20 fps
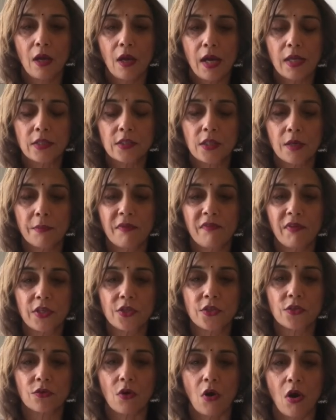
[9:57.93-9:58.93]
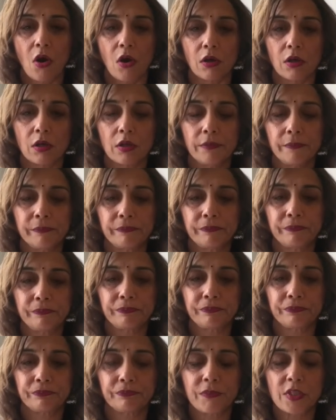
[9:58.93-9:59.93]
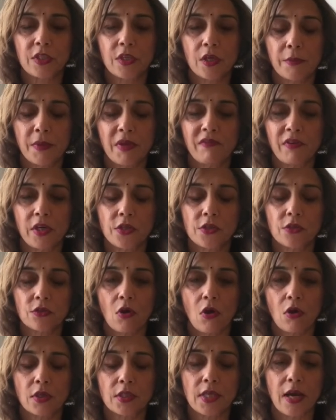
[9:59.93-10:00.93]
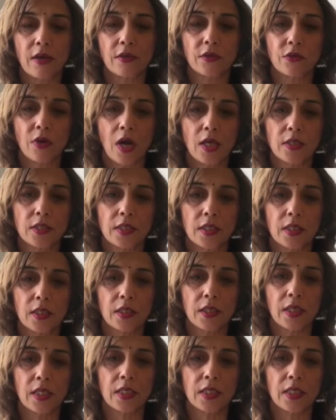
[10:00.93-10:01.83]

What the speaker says: And it's going to be very strong. This is going to be a very strong Saturn transit